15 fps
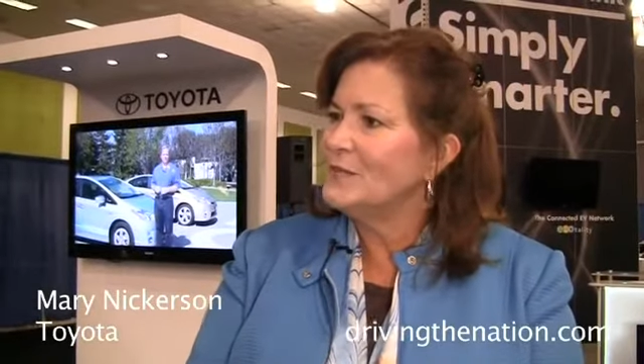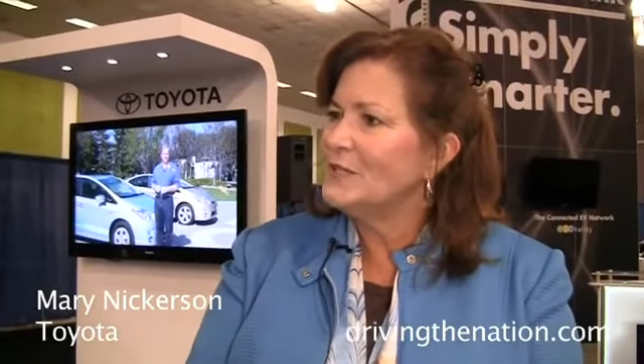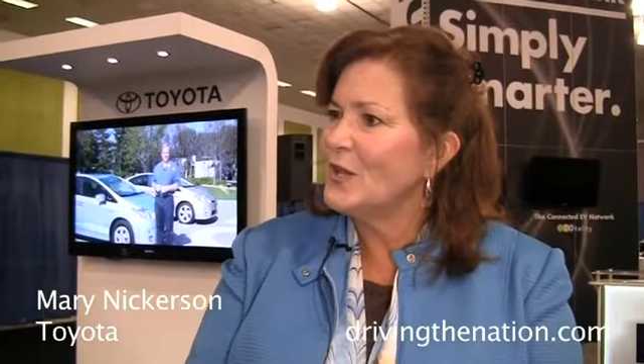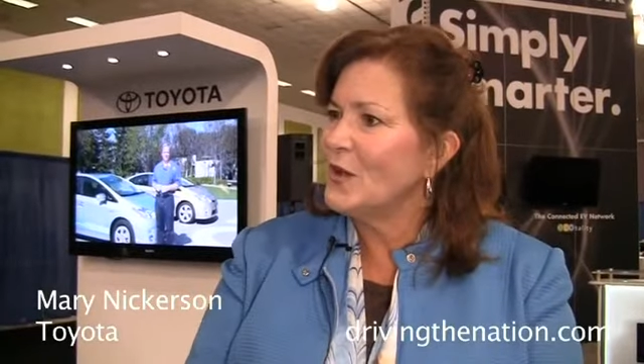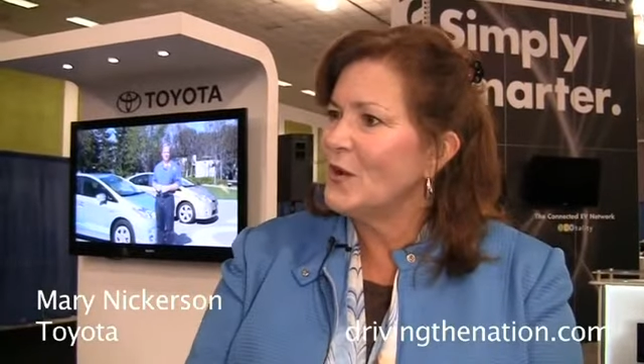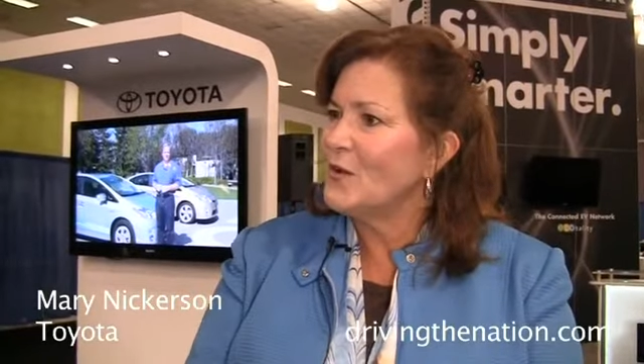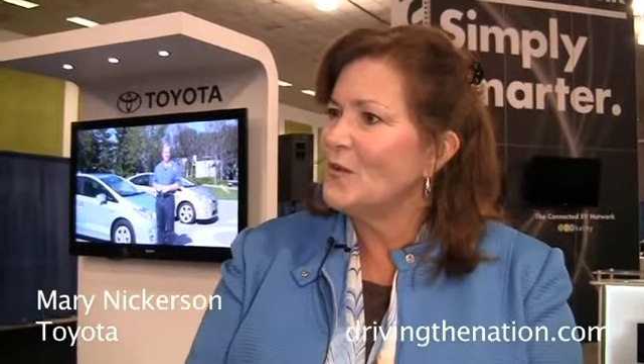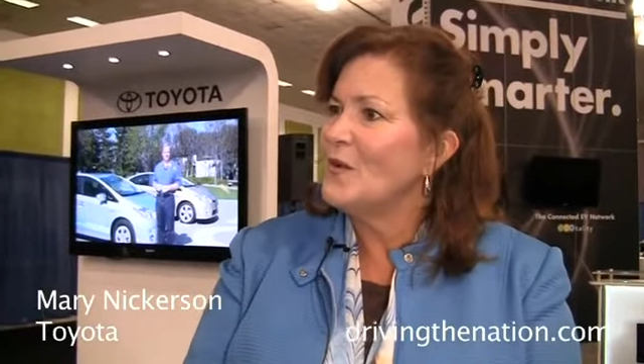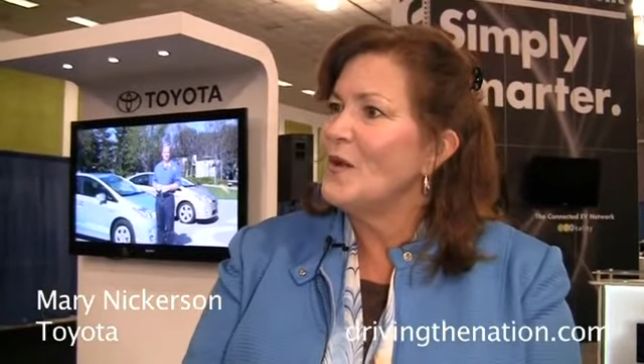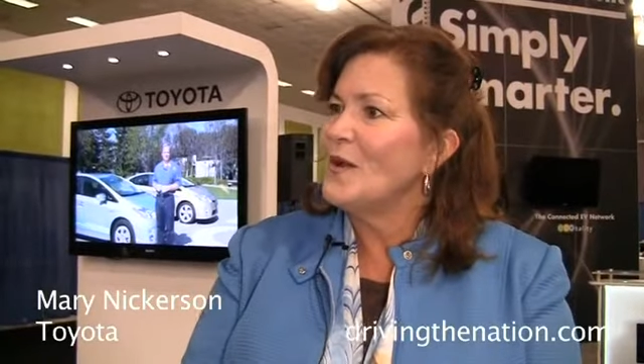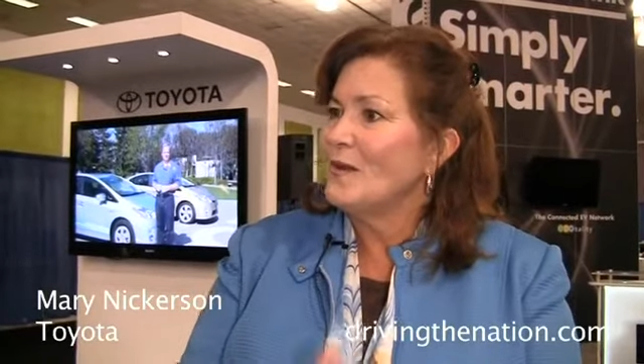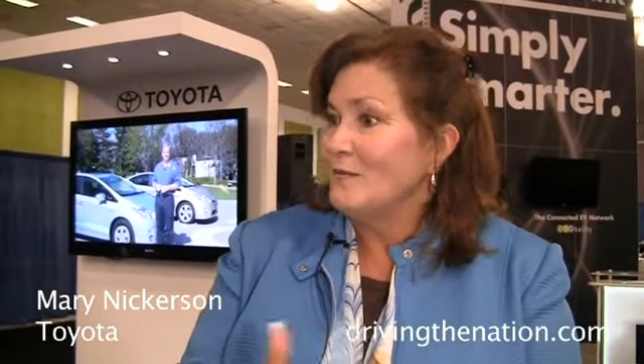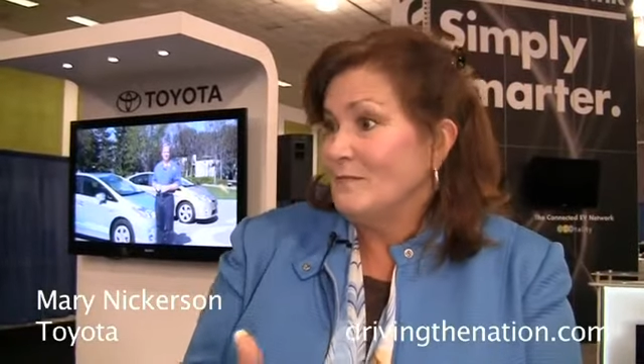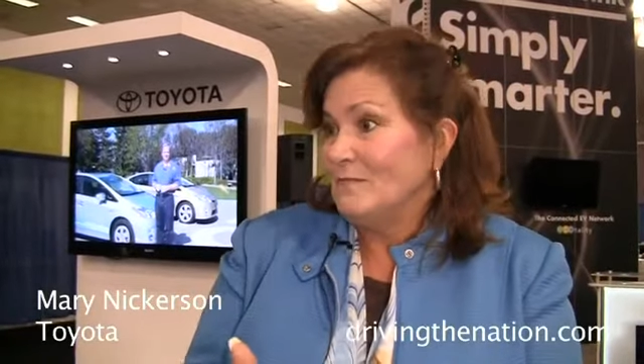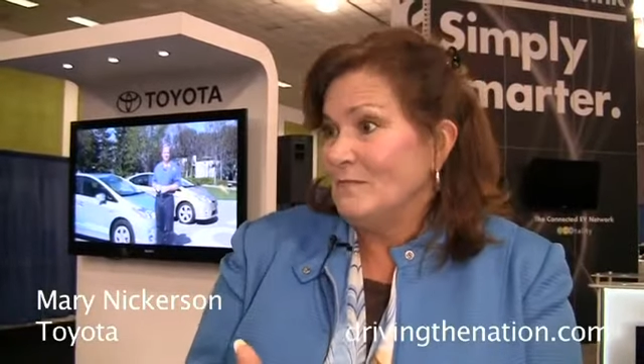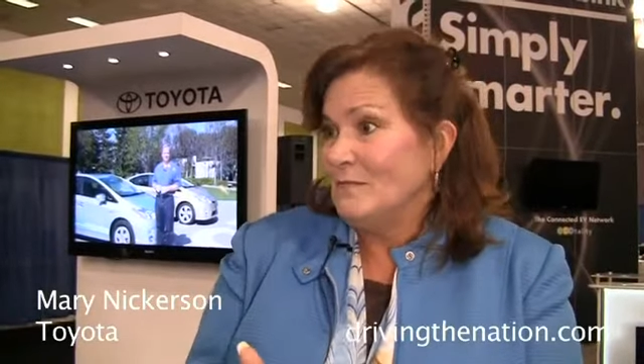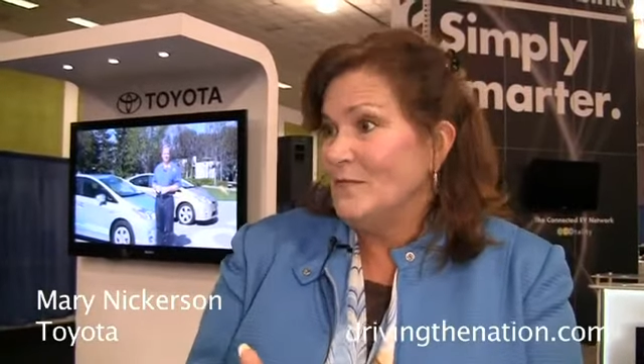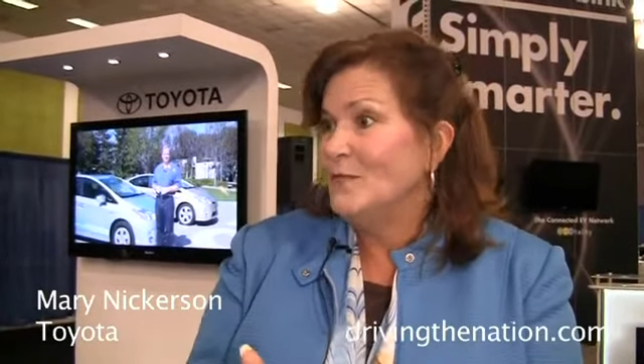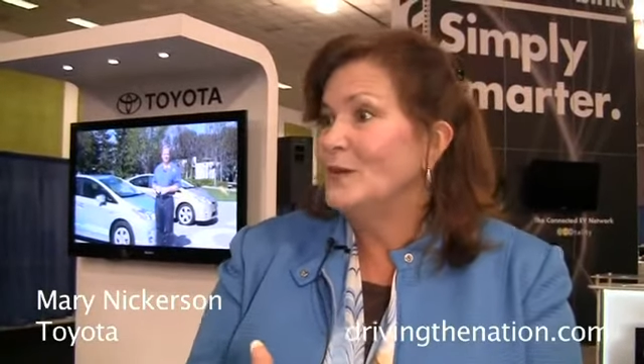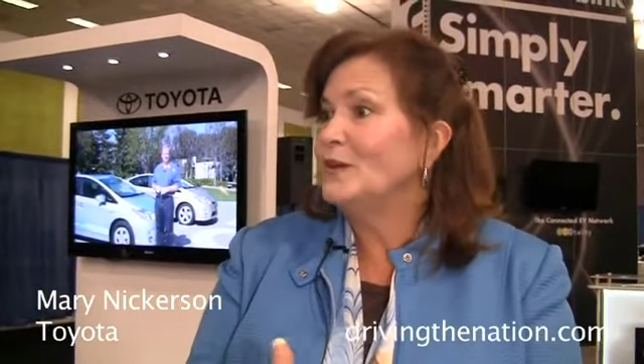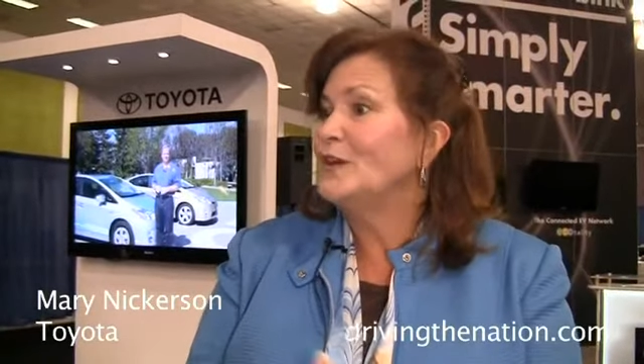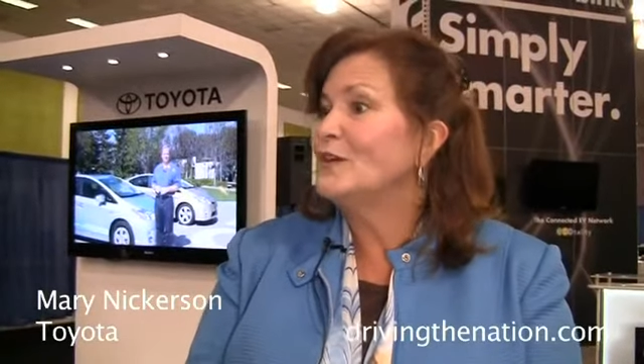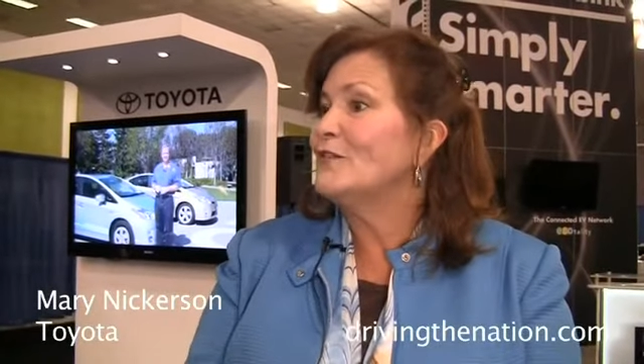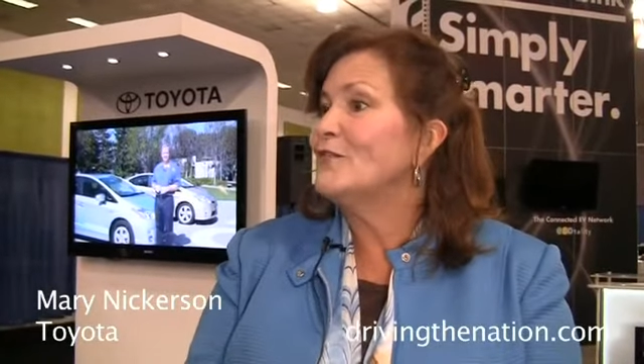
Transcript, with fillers: So we'll look